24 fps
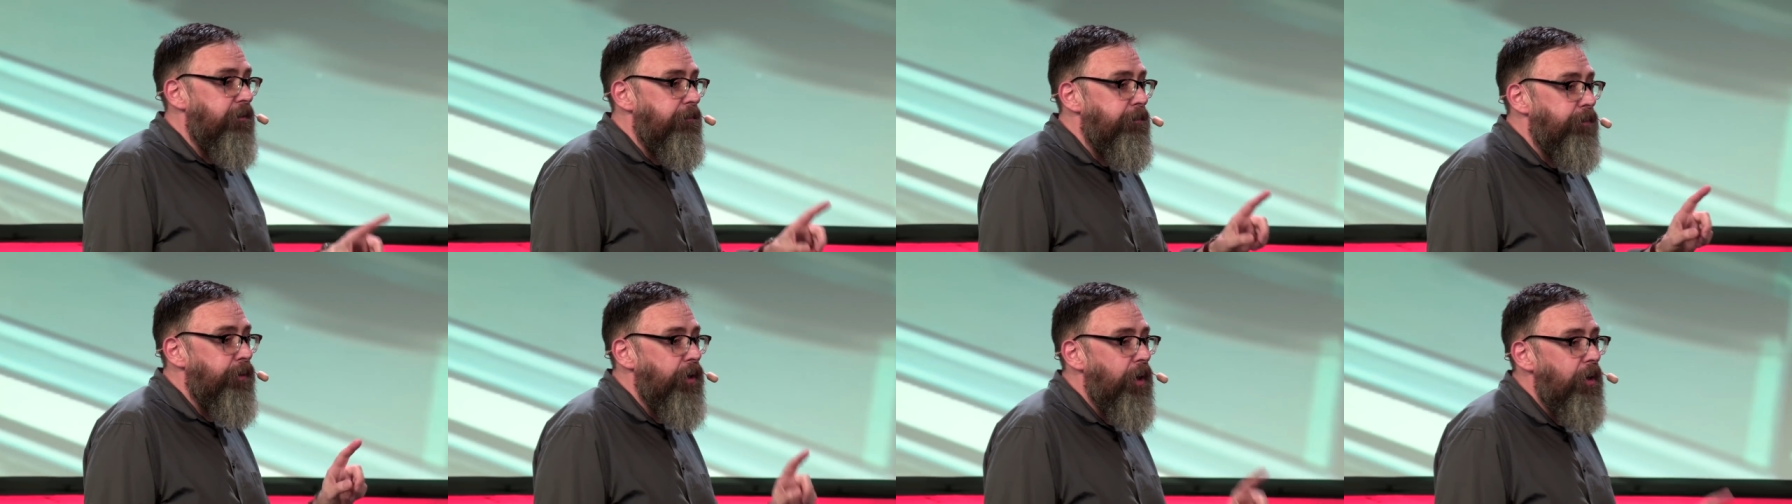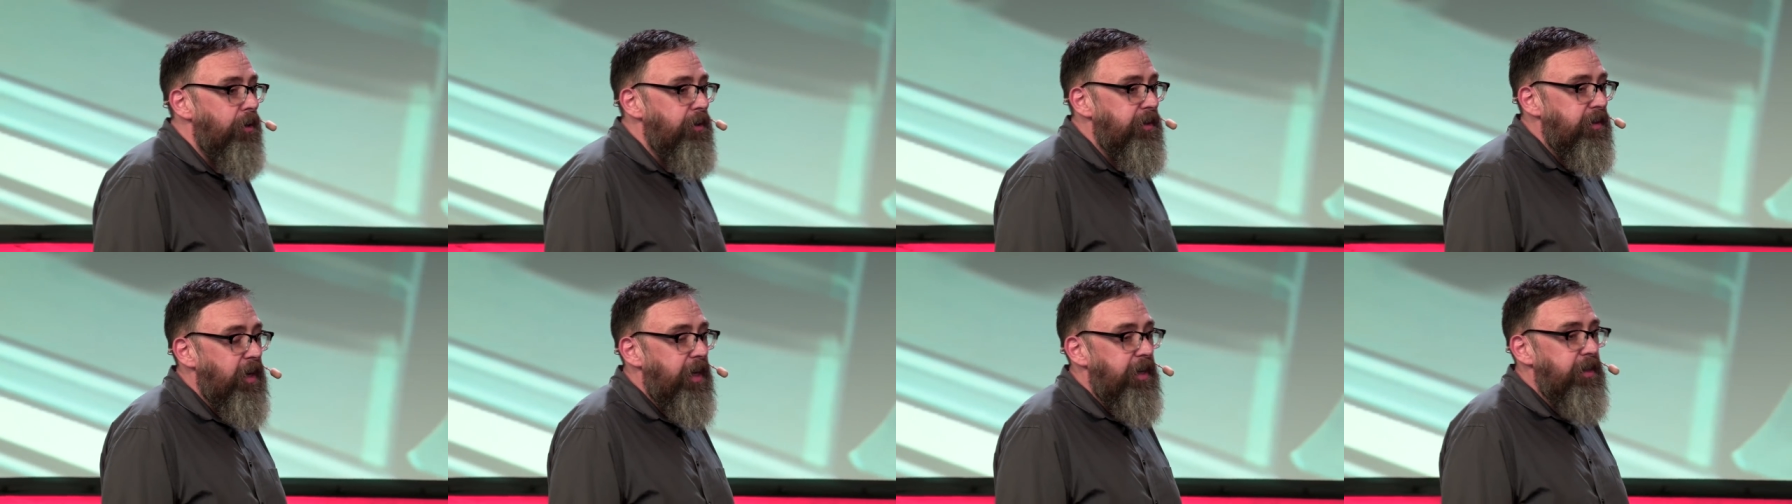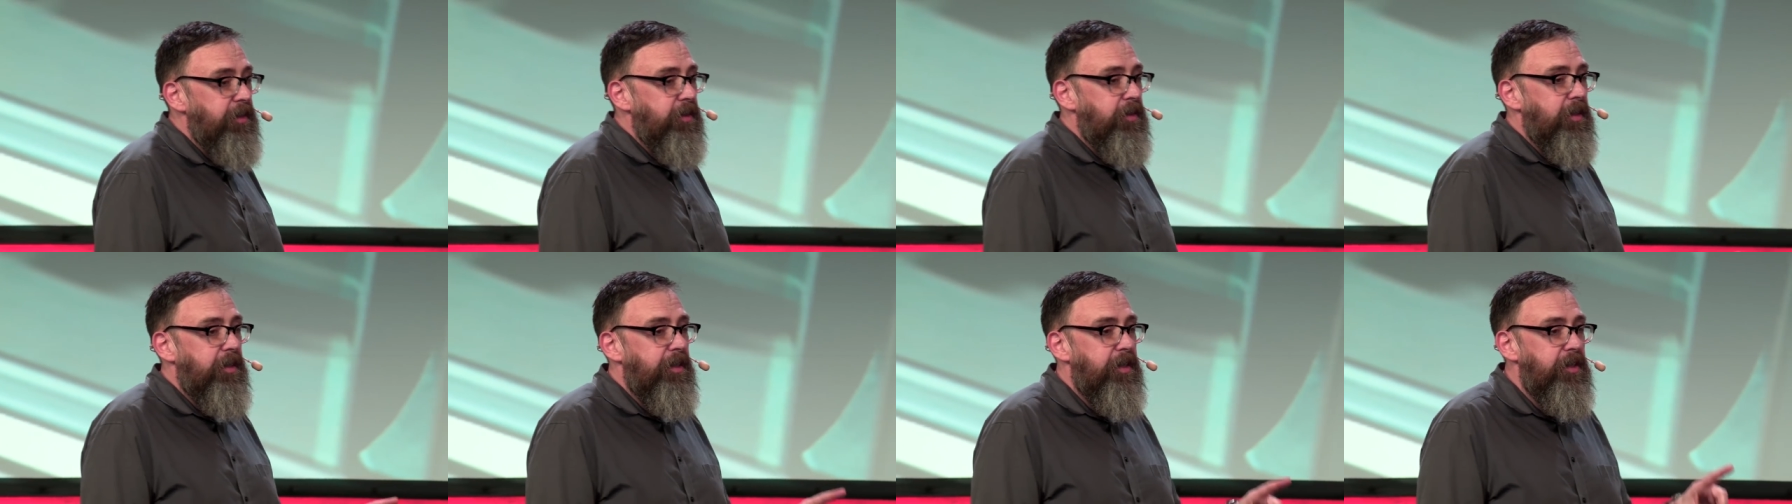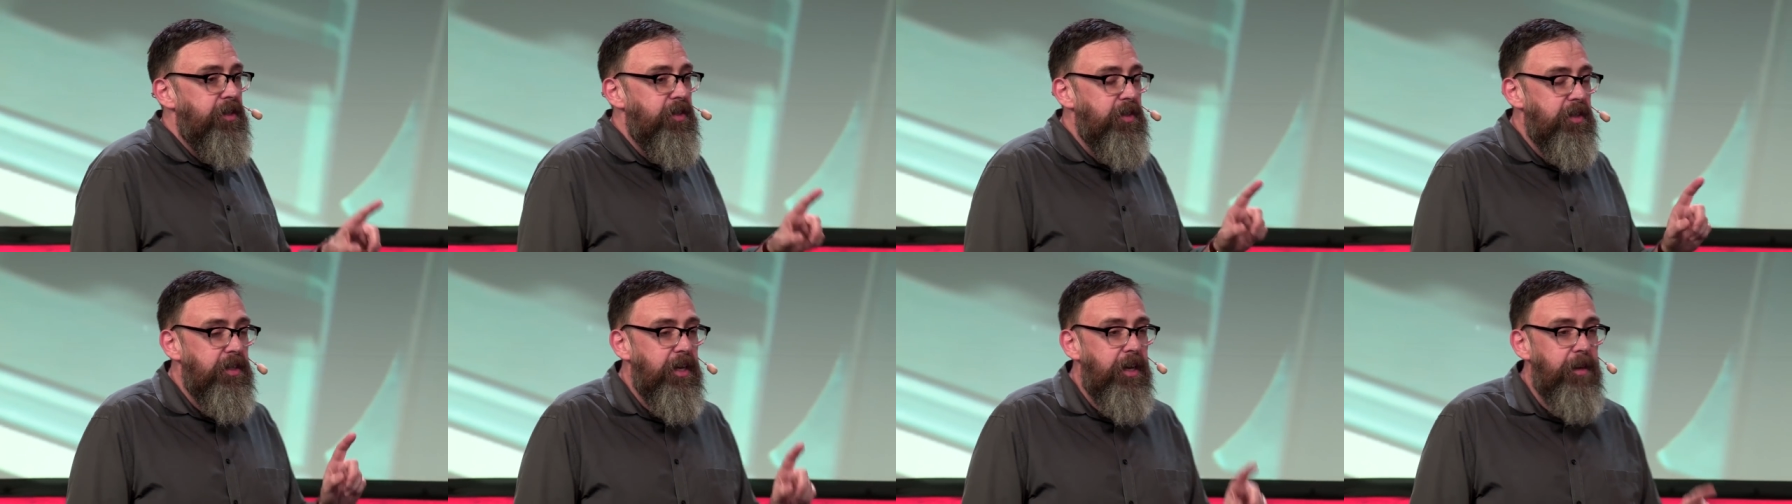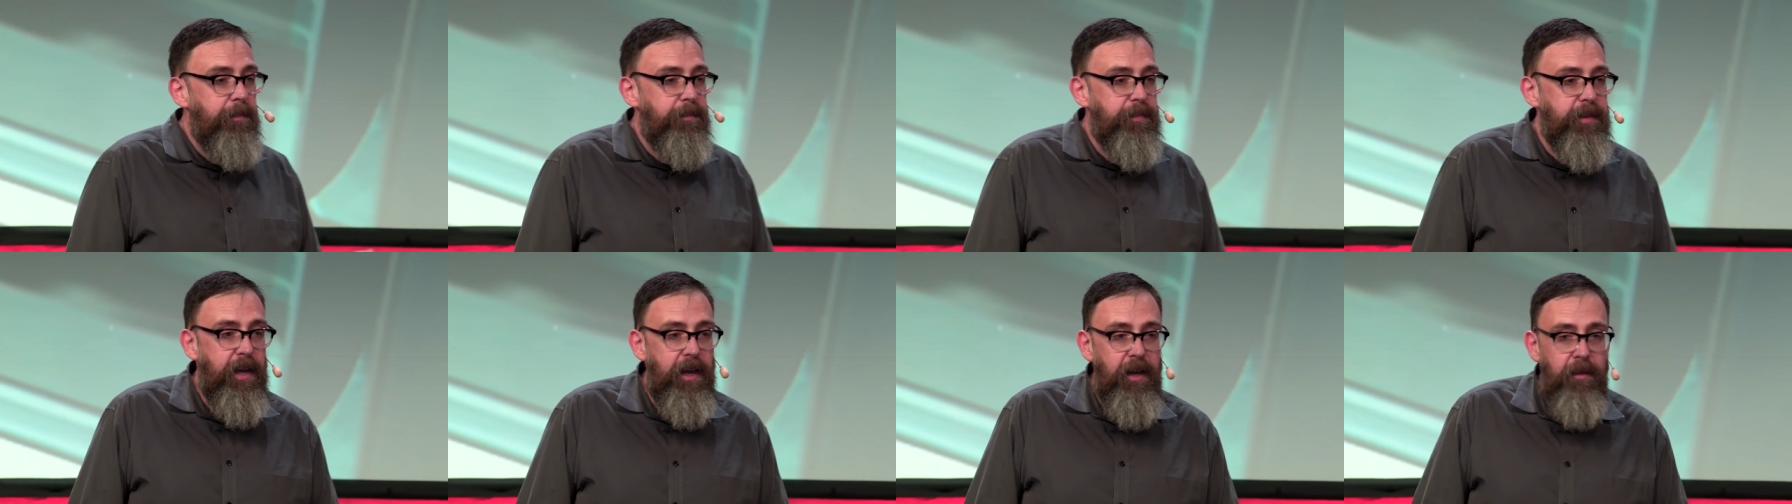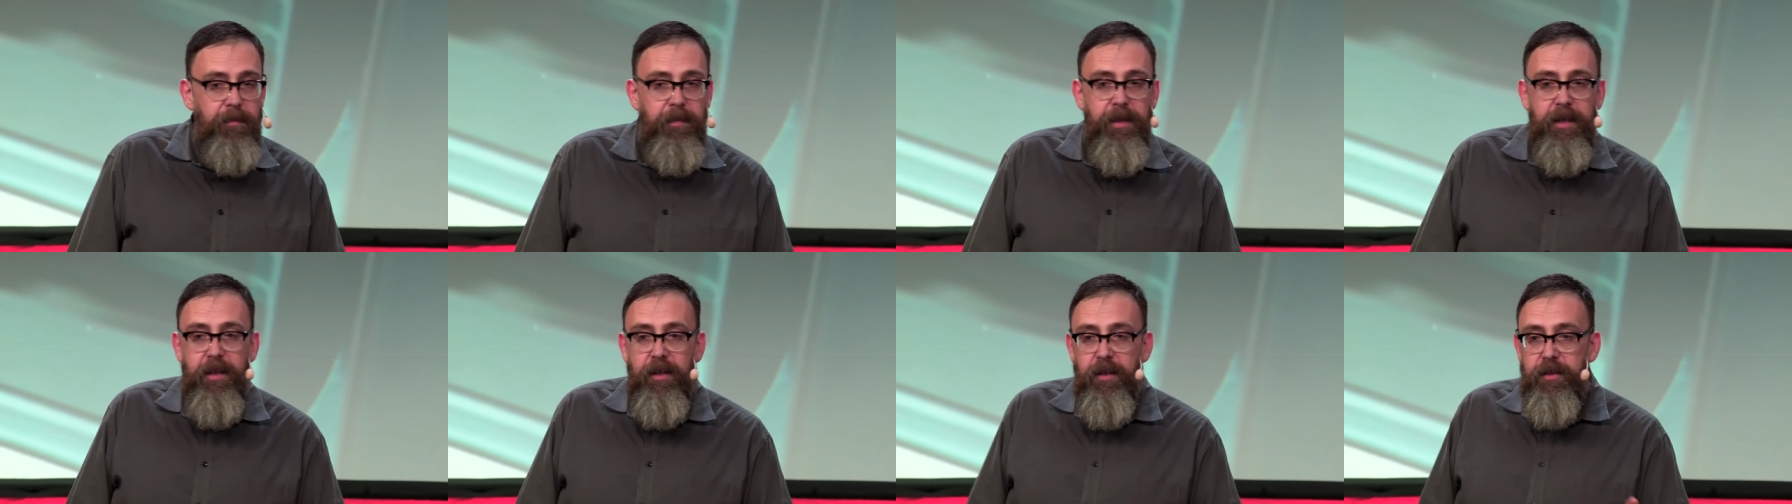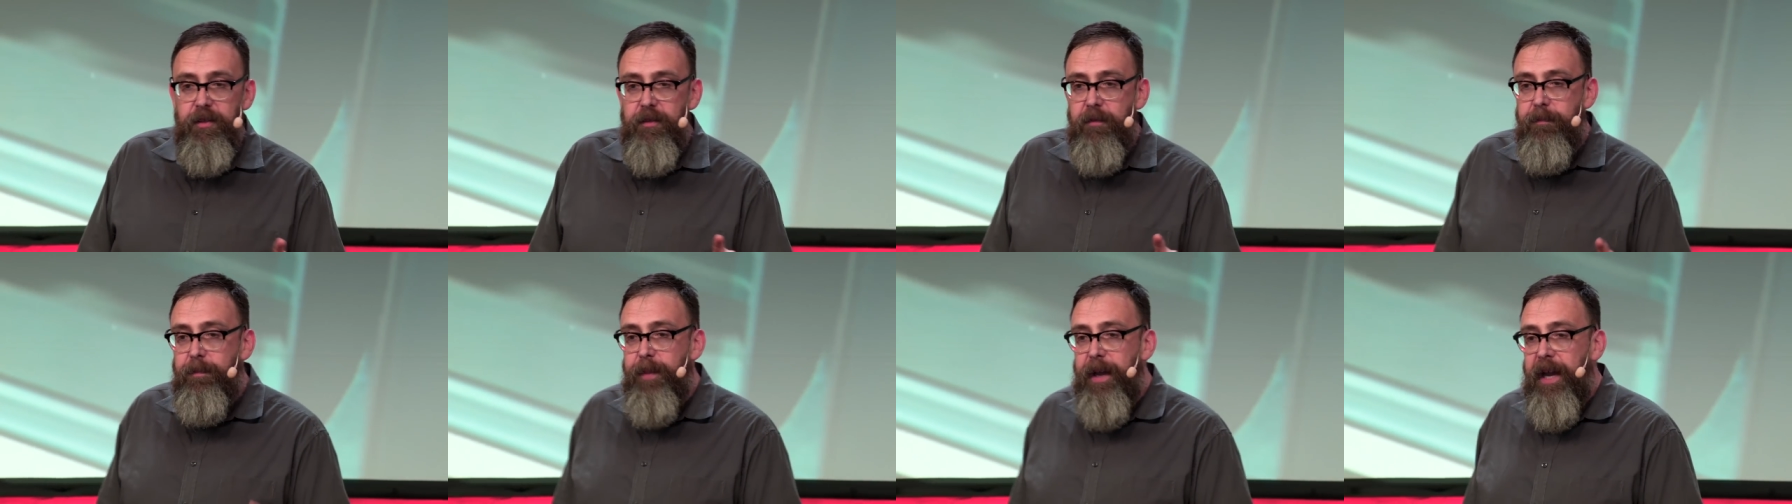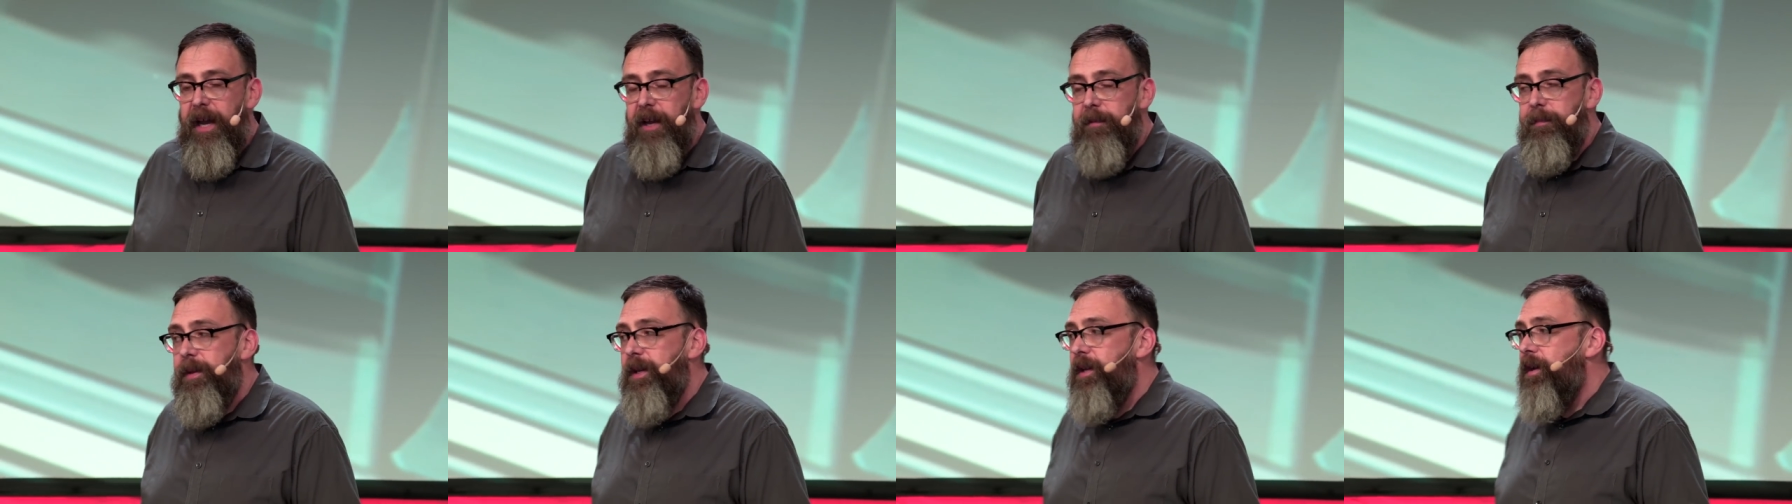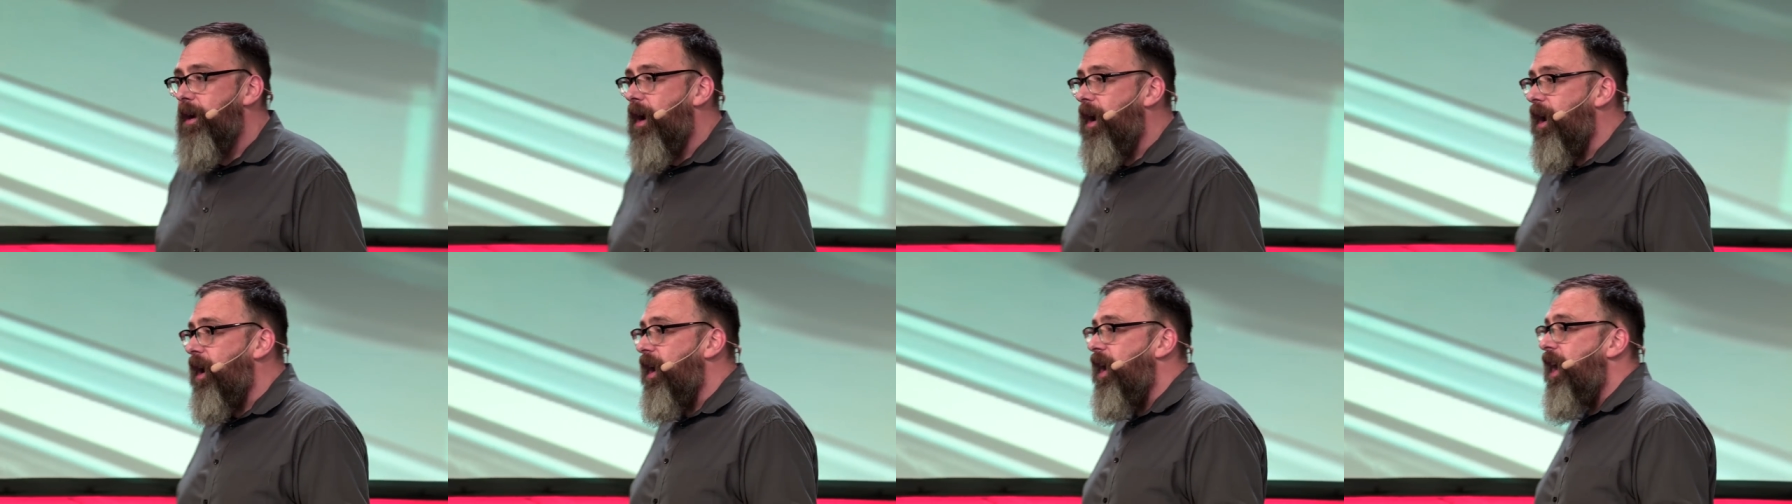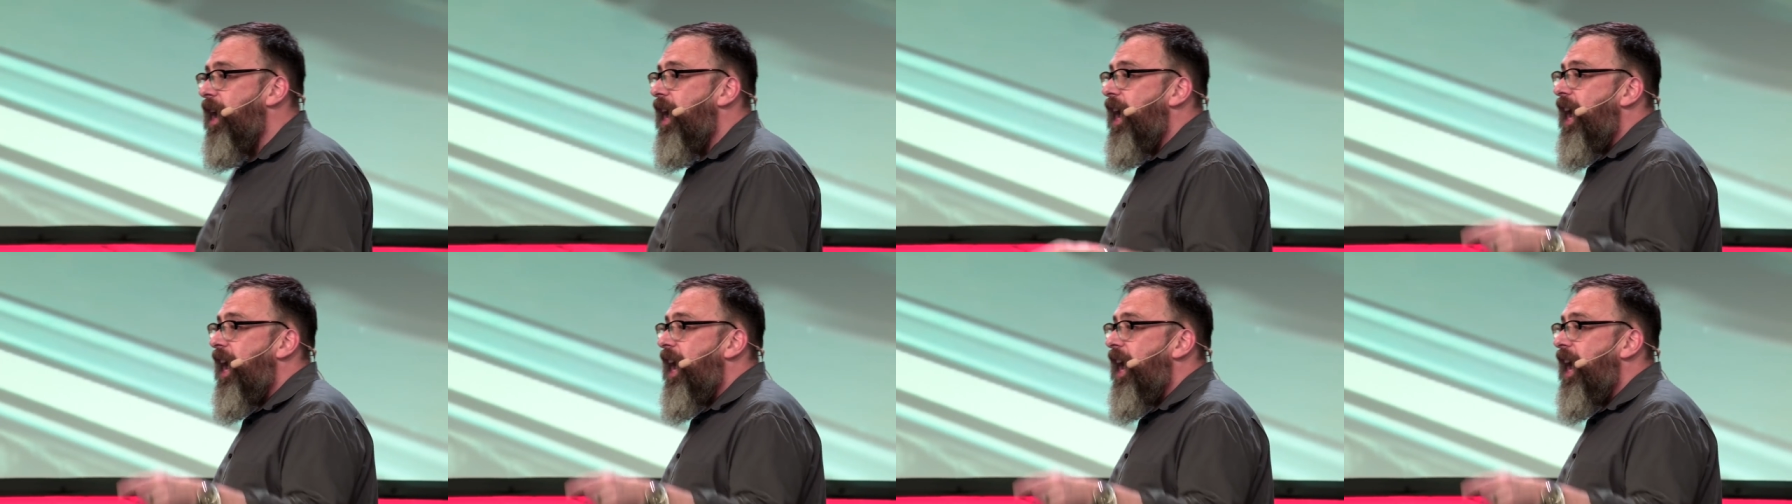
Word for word: of protests and he stepped down because of bad PR.